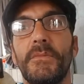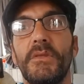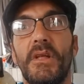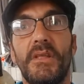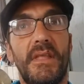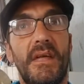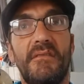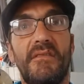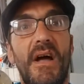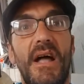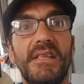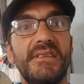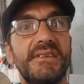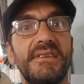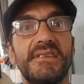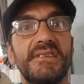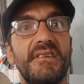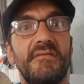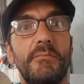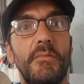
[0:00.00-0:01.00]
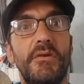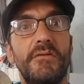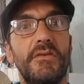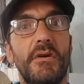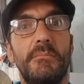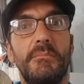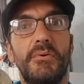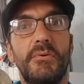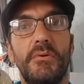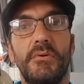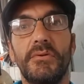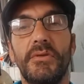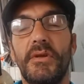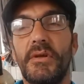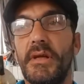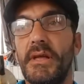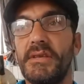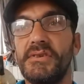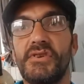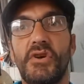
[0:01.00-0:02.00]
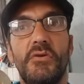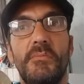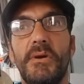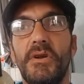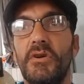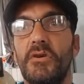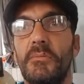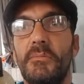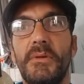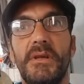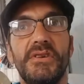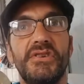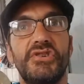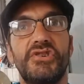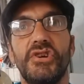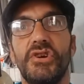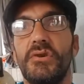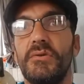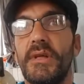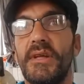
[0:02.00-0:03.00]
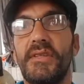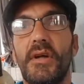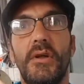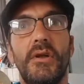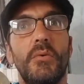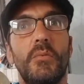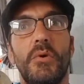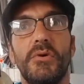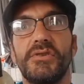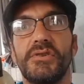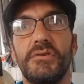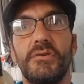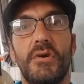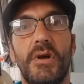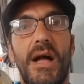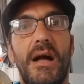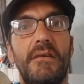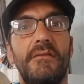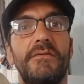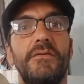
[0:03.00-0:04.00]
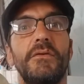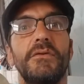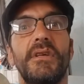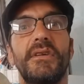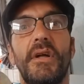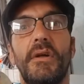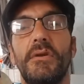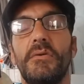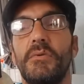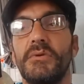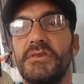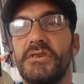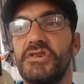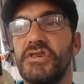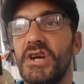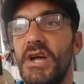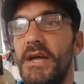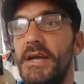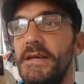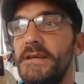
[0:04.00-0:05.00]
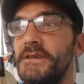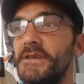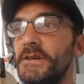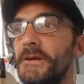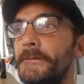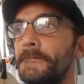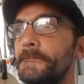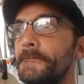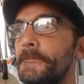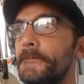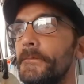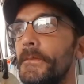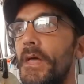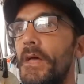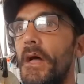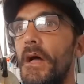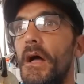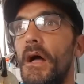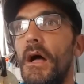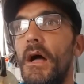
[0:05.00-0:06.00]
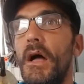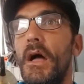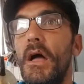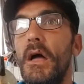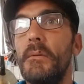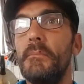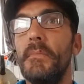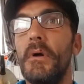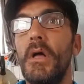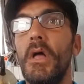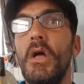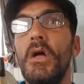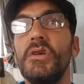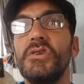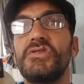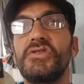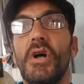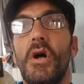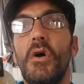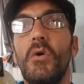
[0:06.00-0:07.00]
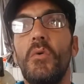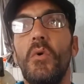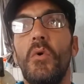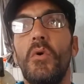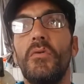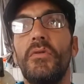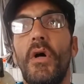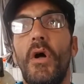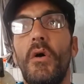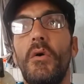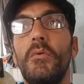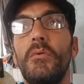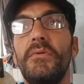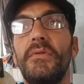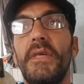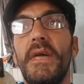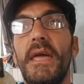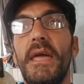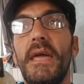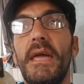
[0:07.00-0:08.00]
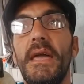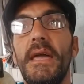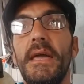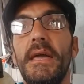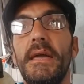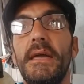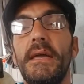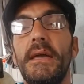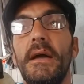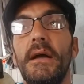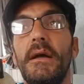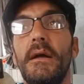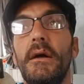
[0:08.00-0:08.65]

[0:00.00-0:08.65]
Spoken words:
that they've had since they've moved on board, that it's coming up, that it's due, they don't know what to look out for, they don't know what to change. So although the